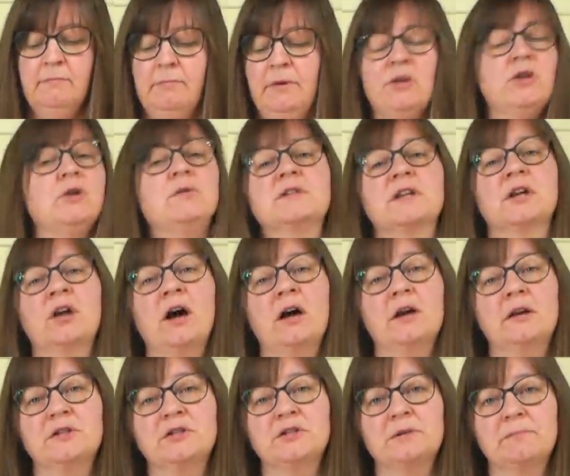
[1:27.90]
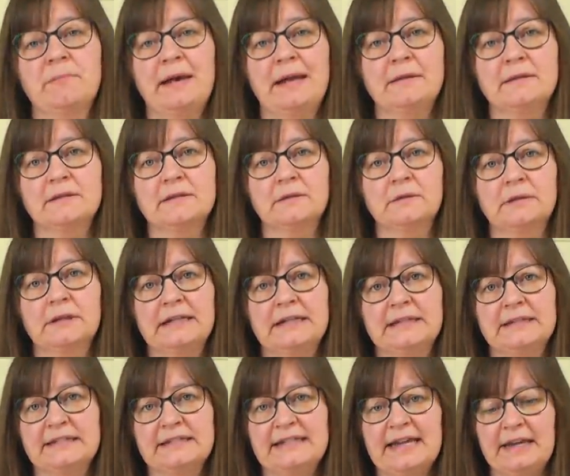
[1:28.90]
but use a coloured pencil
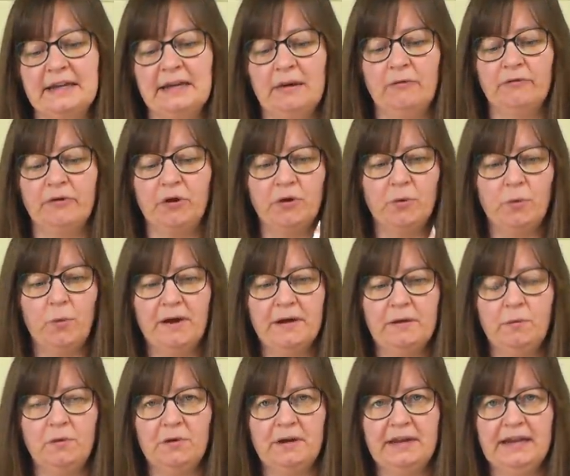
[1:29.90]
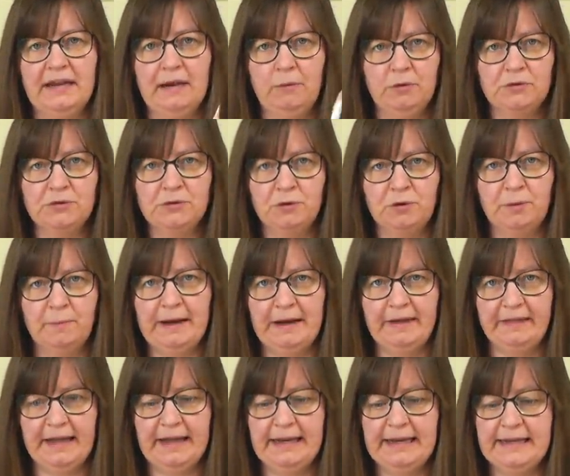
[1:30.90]
instead. Now, I've got a white one here. We'll talk
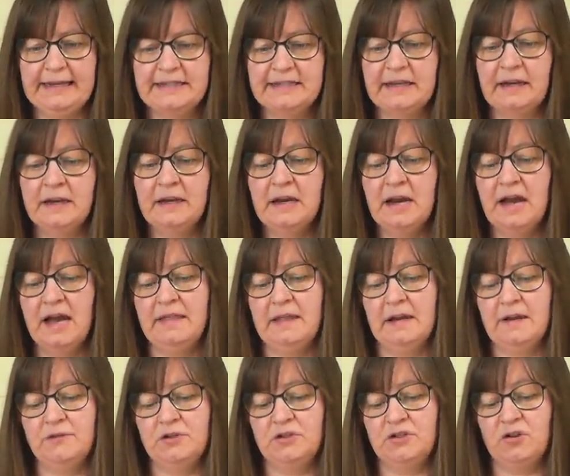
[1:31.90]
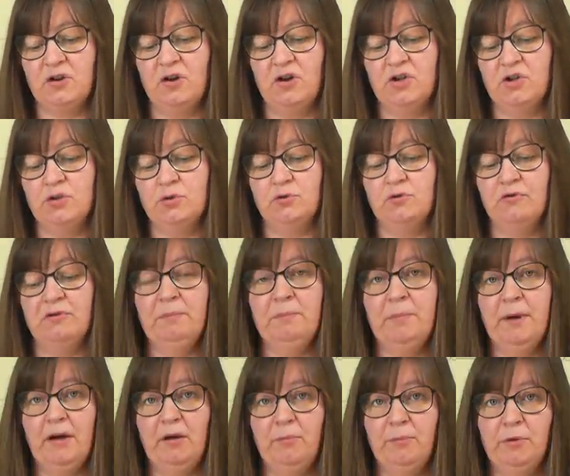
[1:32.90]
about that later. And then I've just got an ordinary
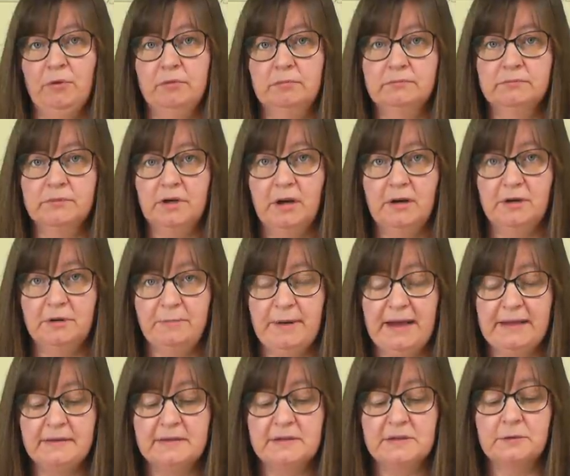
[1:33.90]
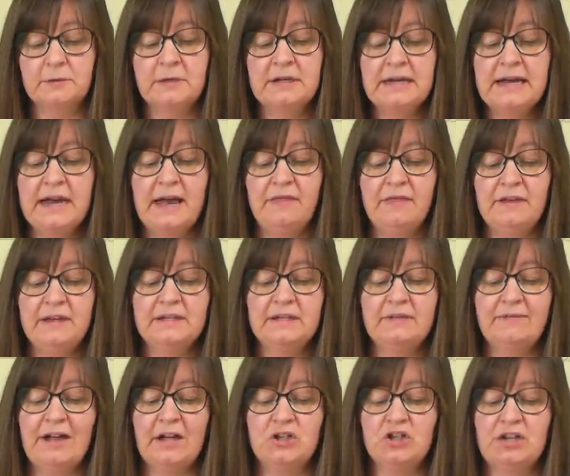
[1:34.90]
purple coloured pencil. And these
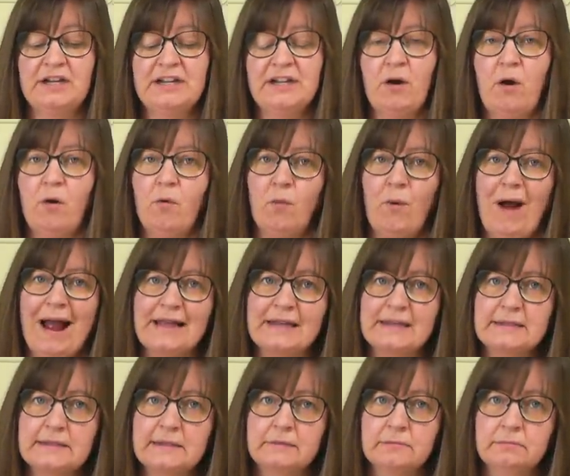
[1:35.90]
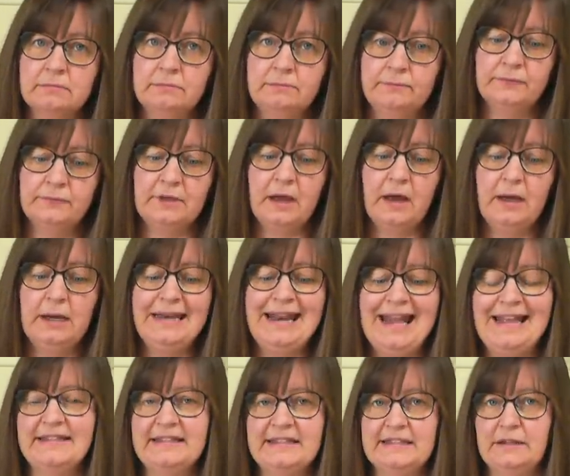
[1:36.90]
have actually got wax
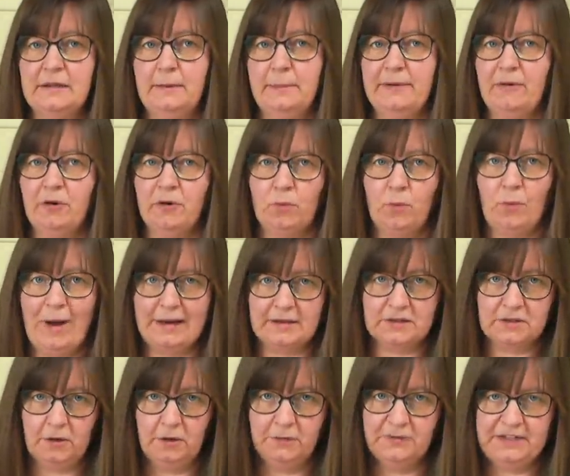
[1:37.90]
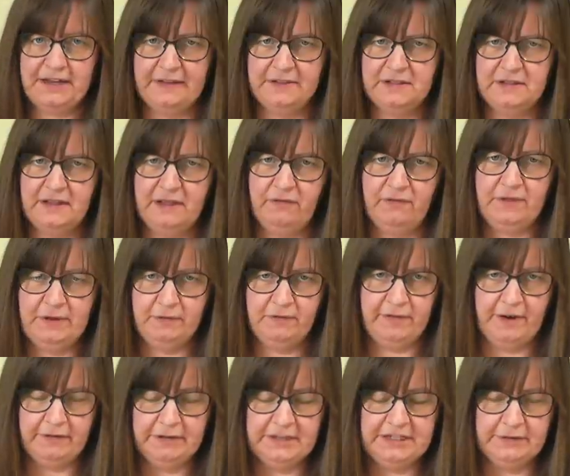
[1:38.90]
leads in them. They've got a wax content, so they feel
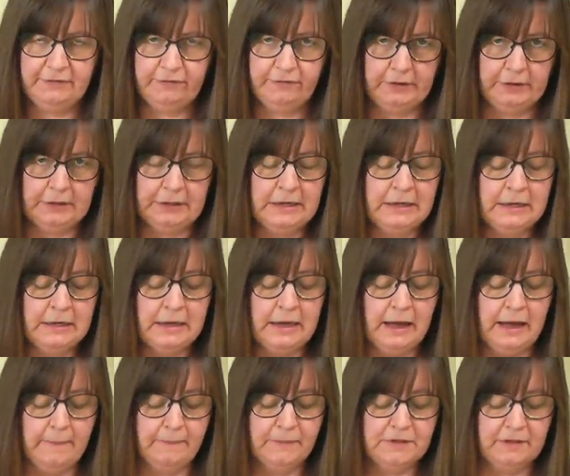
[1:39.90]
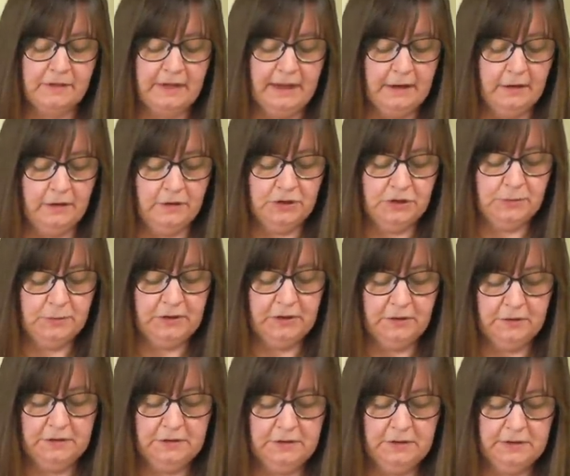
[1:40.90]
very different to that. I'll just put it
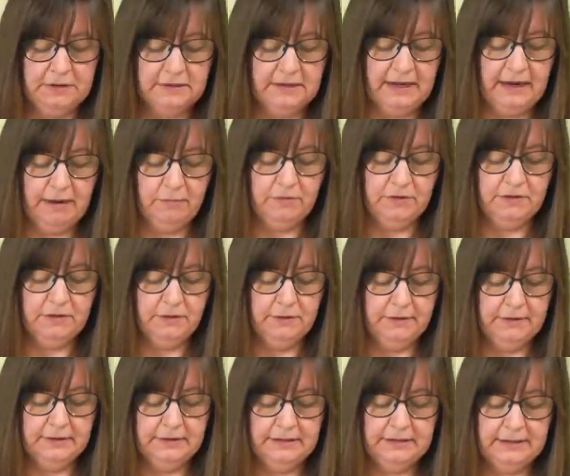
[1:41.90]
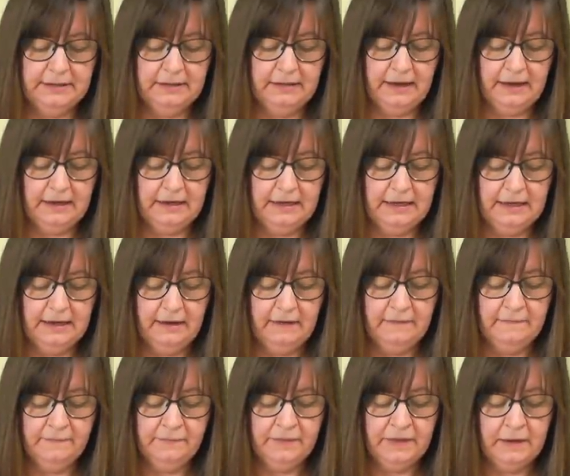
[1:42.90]
under this camera so you can see that here,
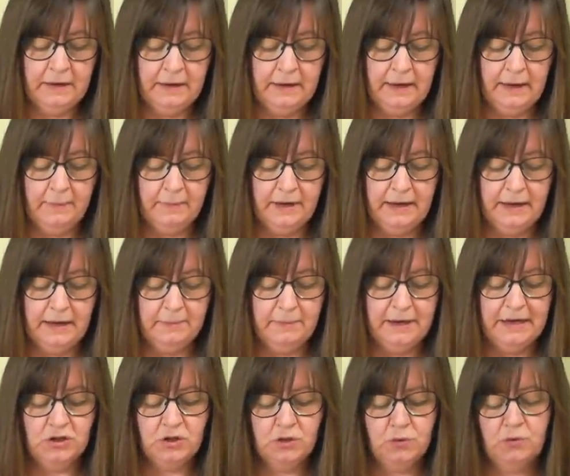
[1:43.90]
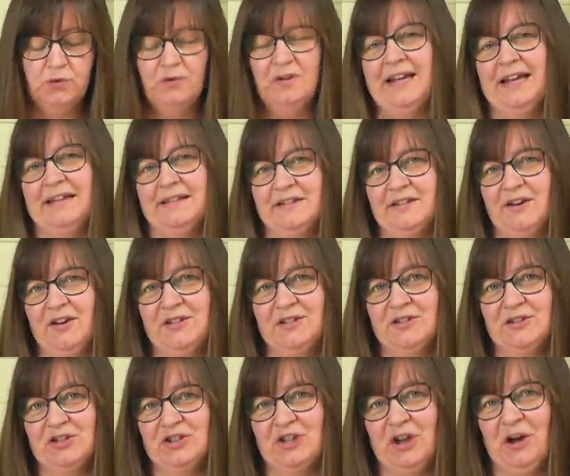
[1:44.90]
and make sure your lead's nice
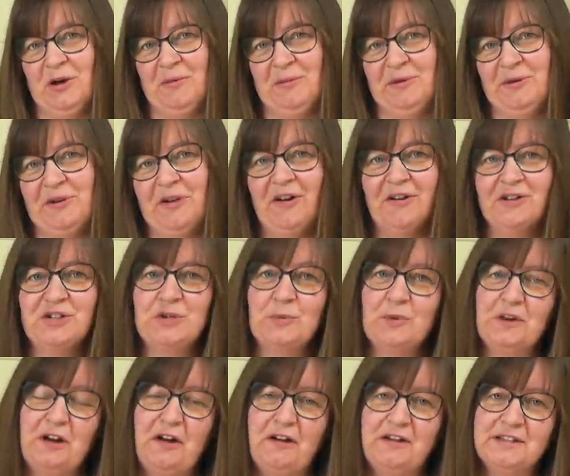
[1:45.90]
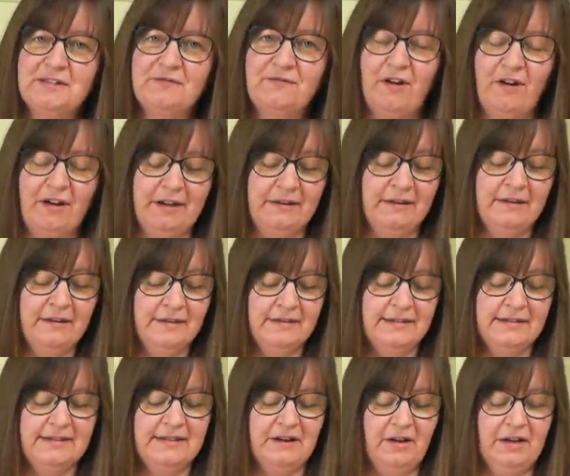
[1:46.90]
and sharp. You can't do a nice fine
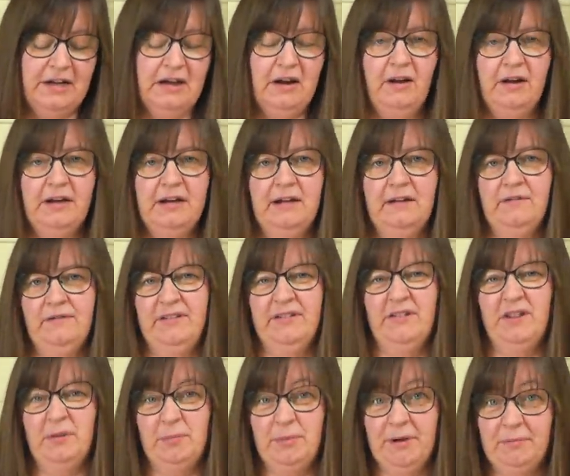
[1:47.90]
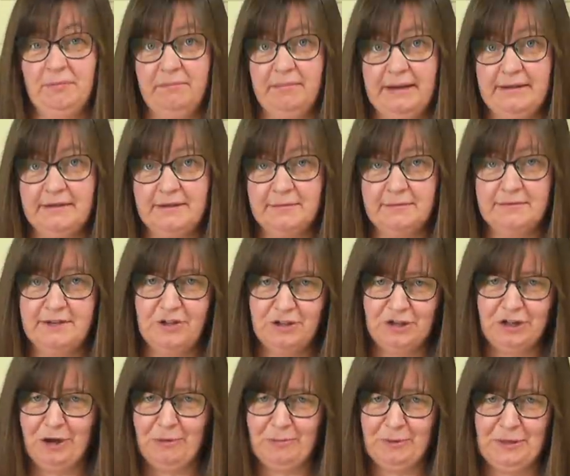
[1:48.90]
design line if you've got a blunt pencil, so
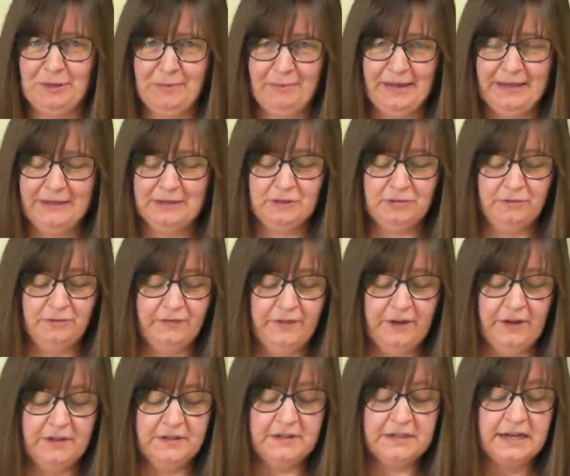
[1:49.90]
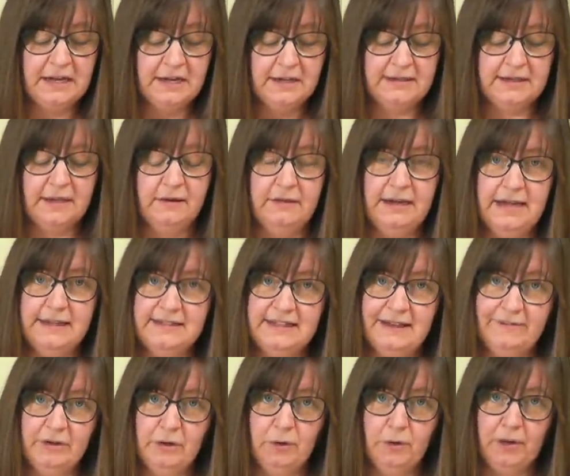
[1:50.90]
sharpen the pencil first. So let's
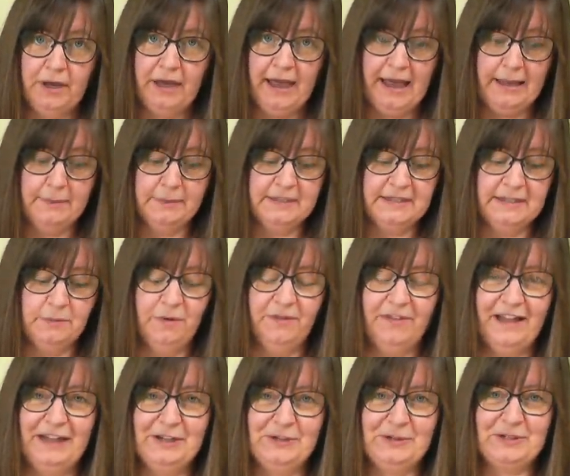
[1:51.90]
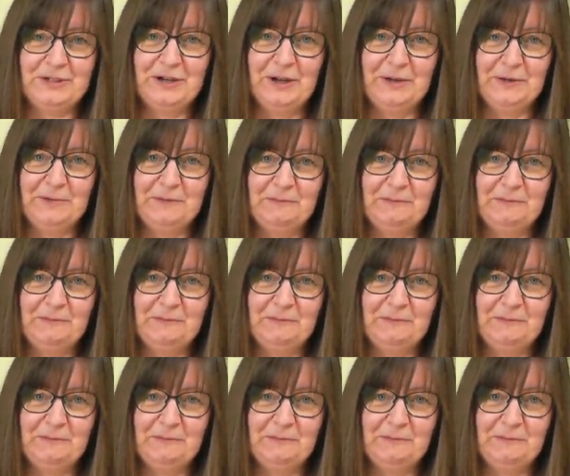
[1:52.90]
have a look and see what that looks like.